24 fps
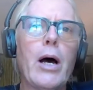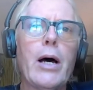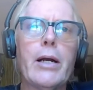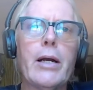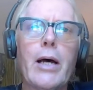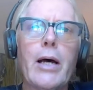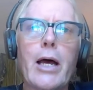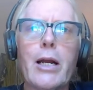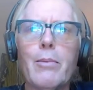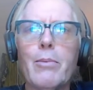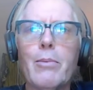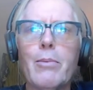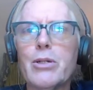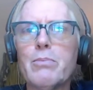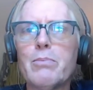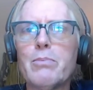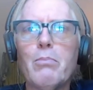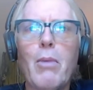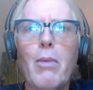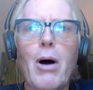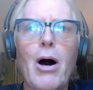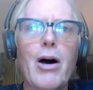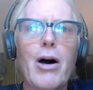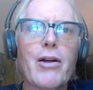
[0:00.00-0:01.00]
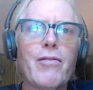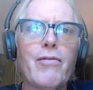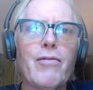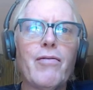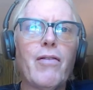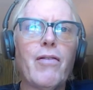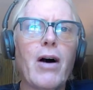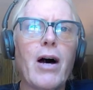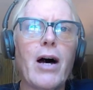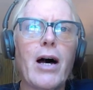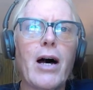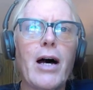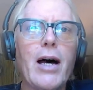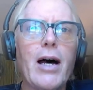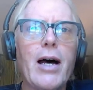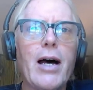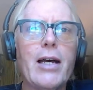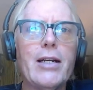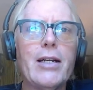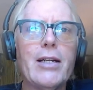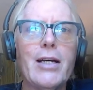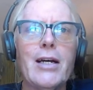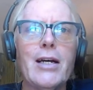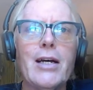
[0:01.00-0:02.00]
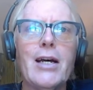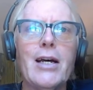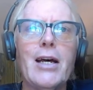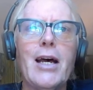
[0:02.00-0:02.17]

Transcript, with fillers: an item is modified